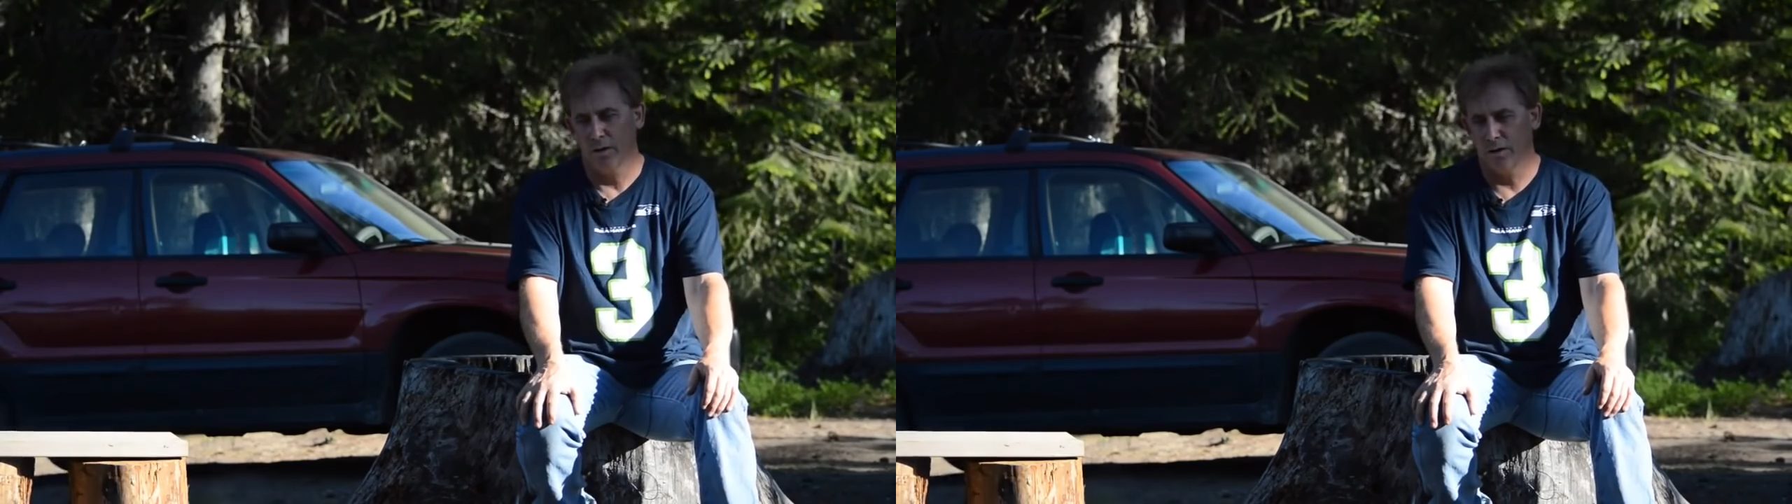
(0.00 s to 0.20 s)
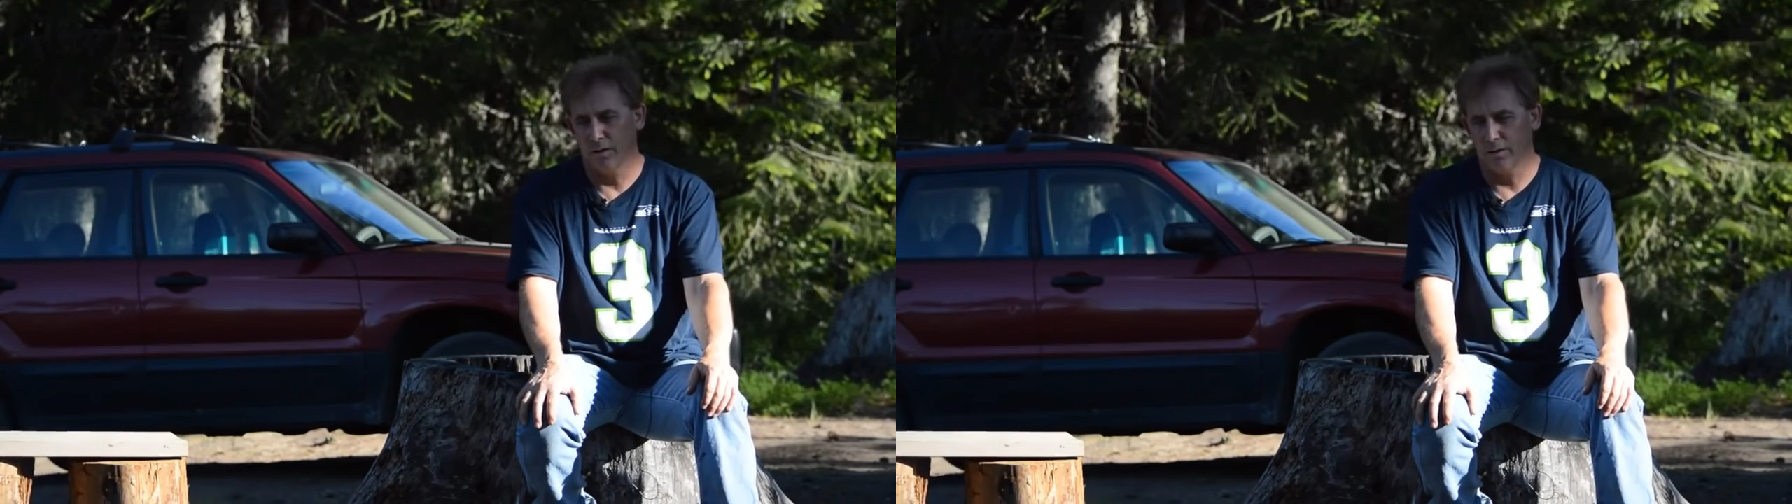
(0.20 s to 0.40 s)

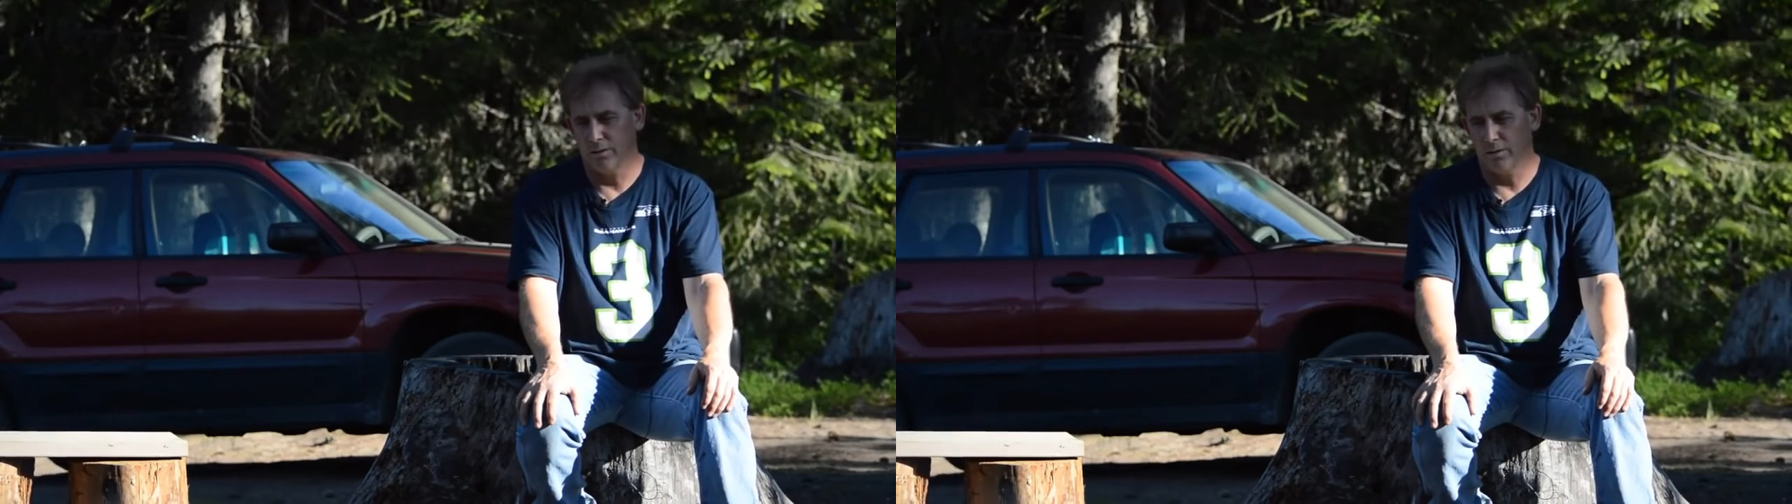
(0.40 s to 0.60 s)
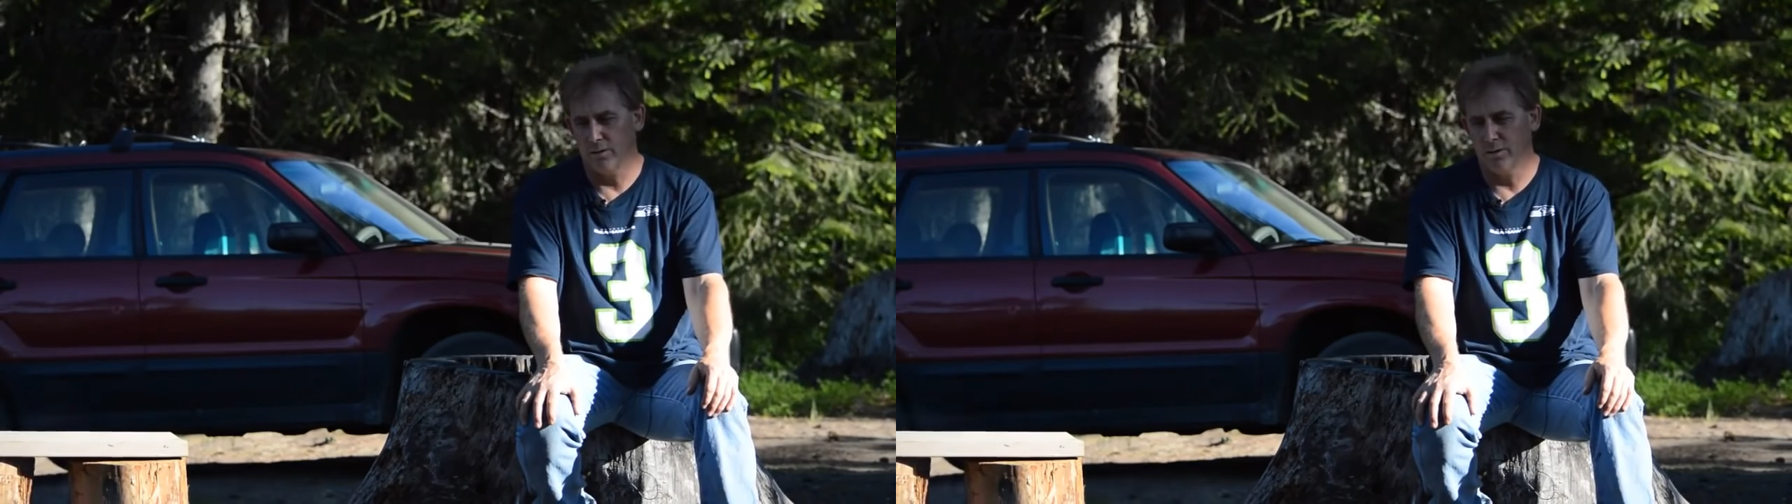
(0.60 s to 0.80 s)

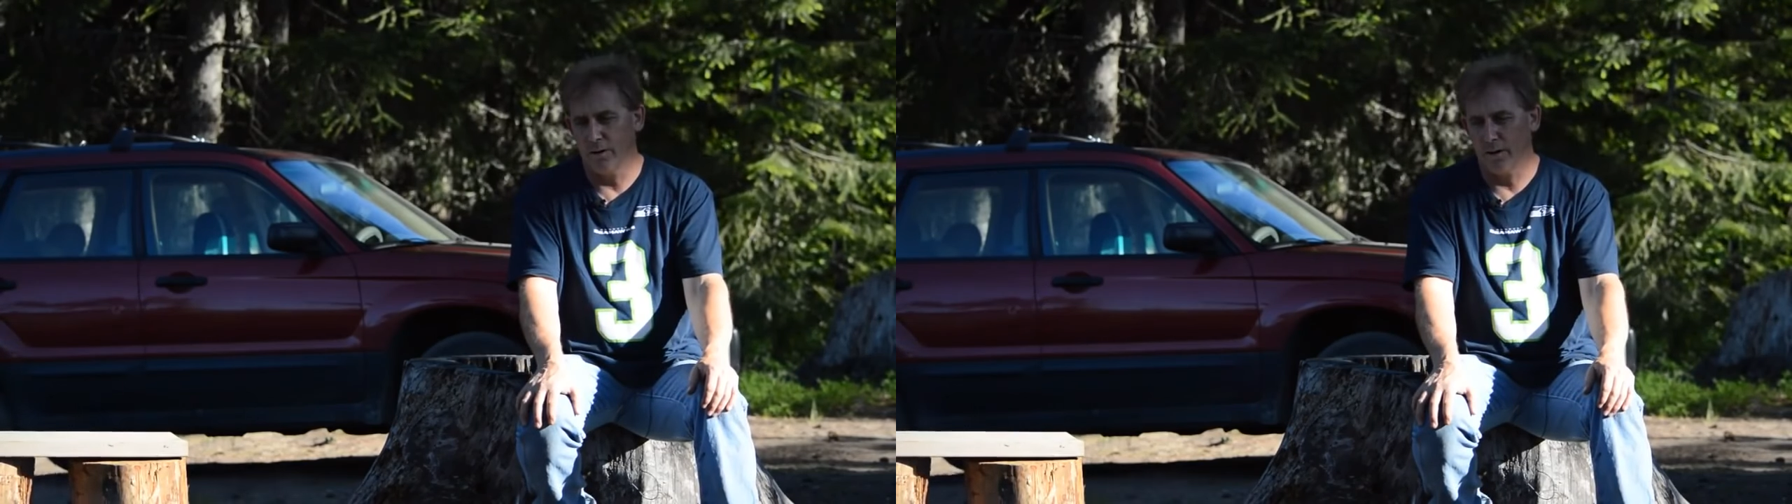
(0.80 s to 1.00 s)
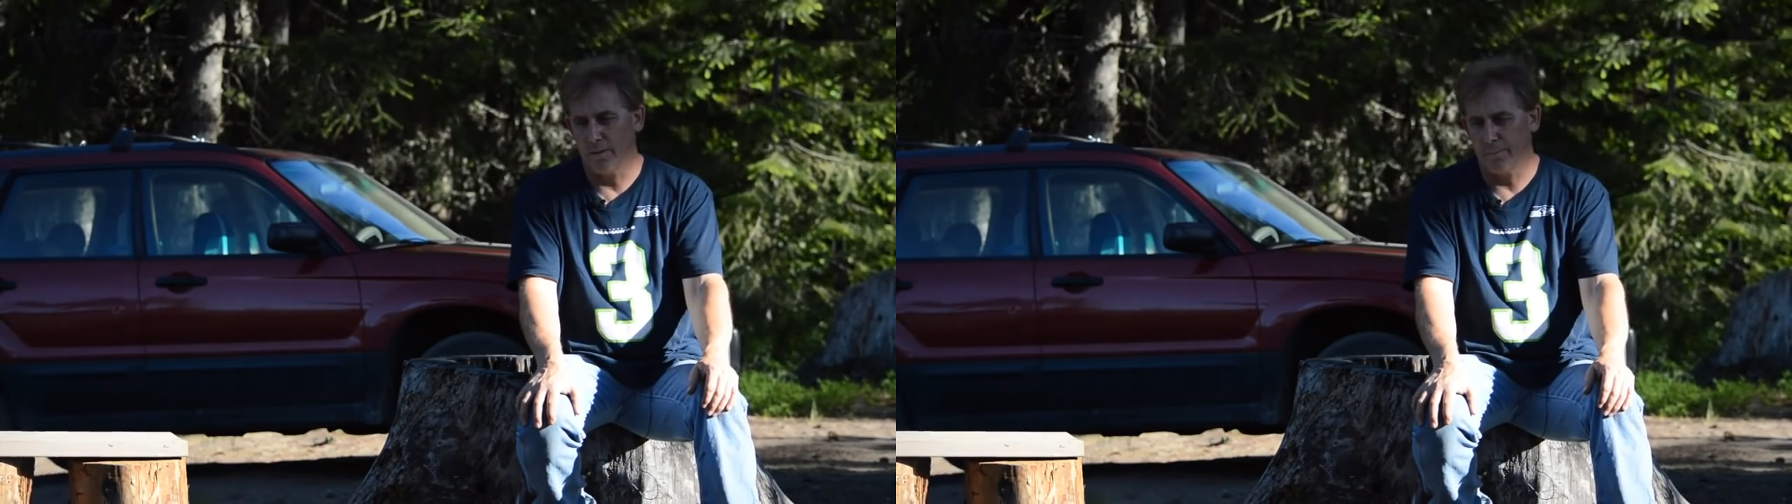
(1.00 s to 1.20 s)
And to do
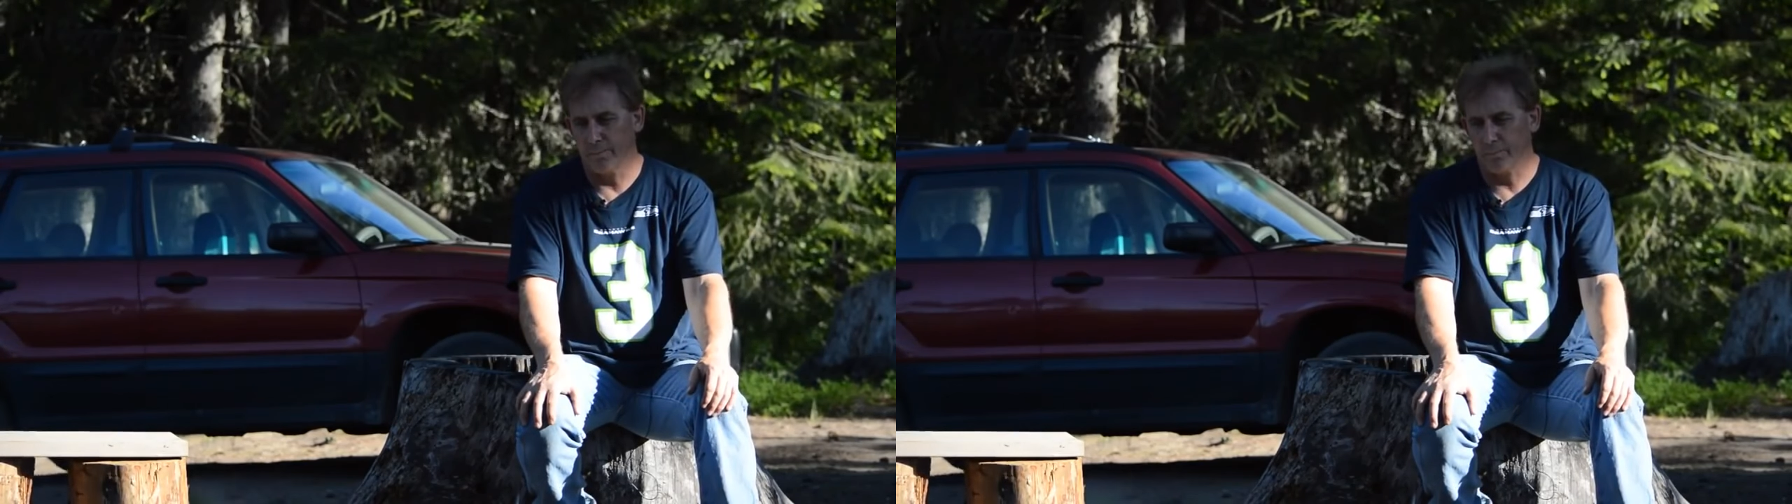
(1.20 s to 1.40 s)
that,